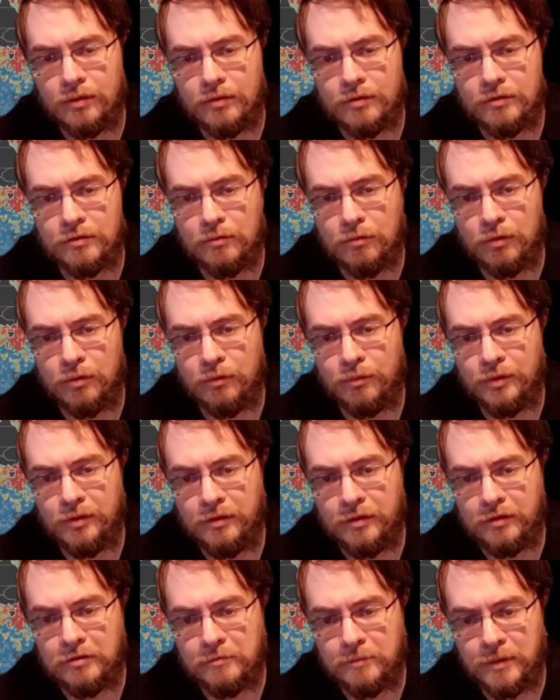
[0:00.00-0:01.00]
So what do we
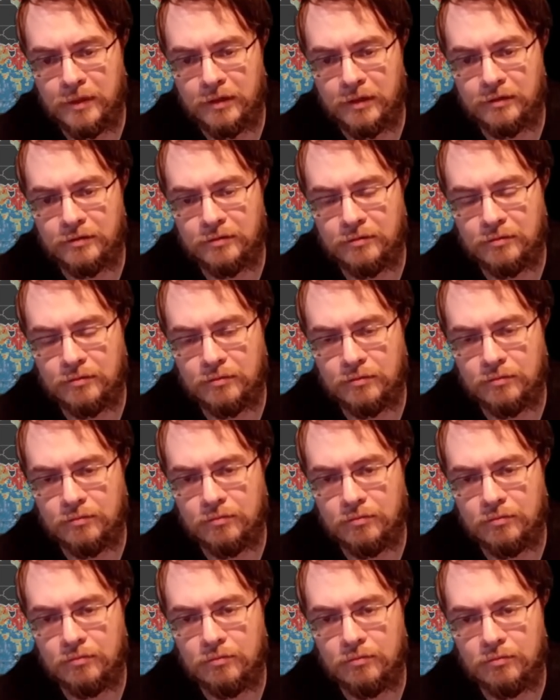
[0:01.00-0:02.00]
expect
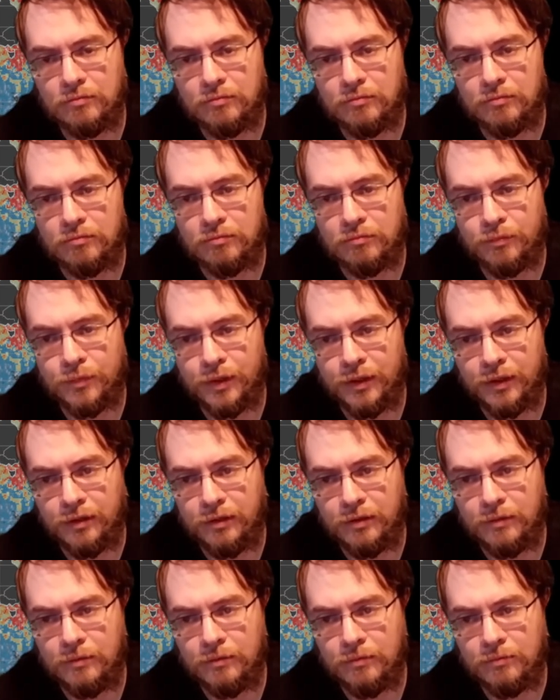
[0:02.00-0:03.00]

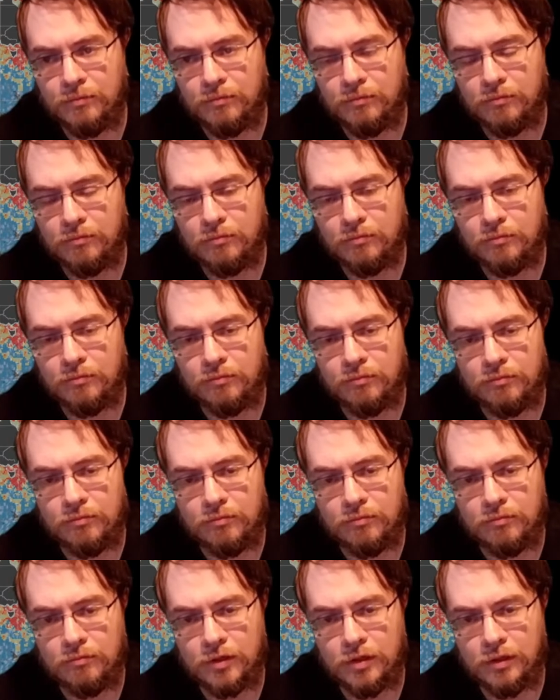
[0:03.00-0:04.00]
by
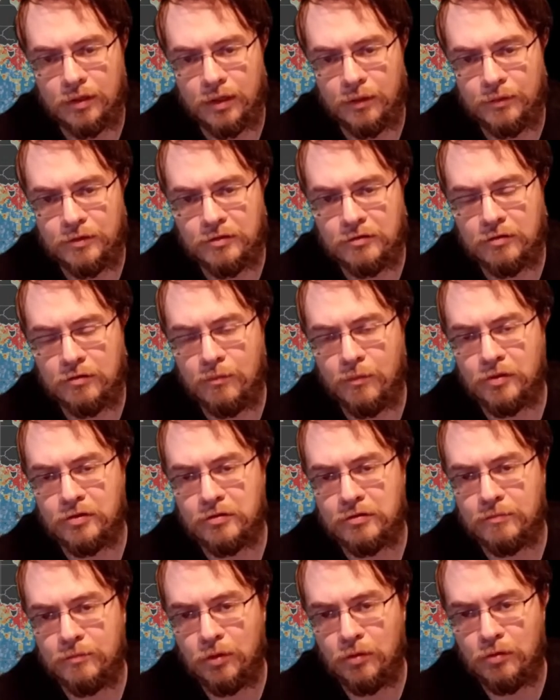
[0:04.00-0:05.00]
allowing so much
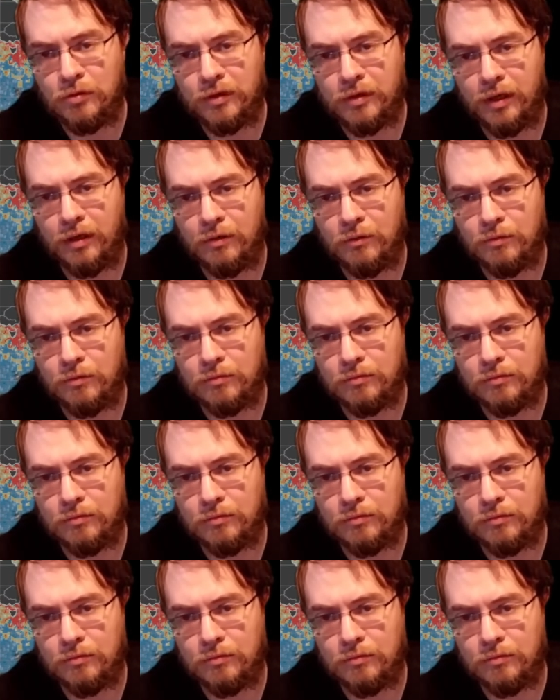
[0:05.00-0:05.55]
smoke out